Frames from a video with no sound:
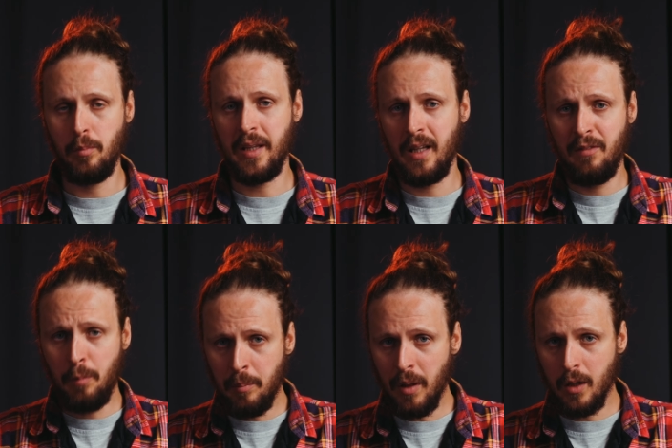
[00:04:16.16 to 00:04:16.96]
but
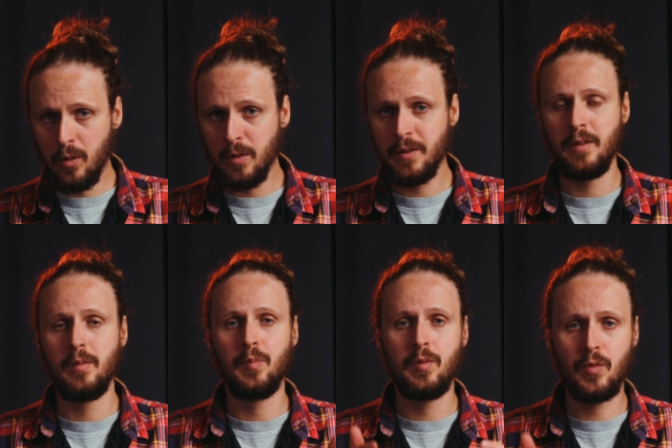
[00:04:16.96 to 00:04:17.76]
if people are good,
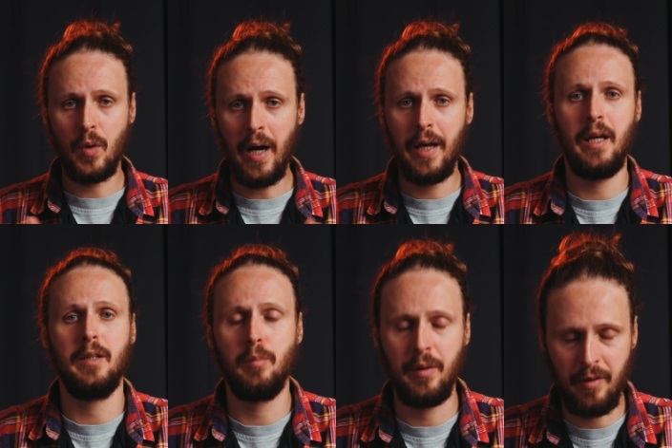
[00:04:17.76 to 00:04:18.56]
try
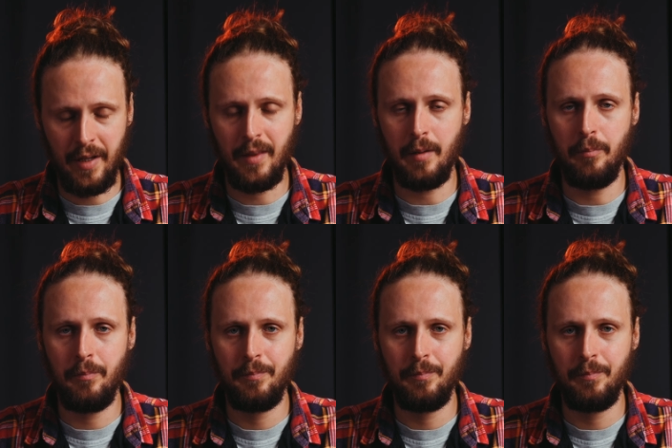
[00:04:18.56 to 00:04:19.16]
and befriend them.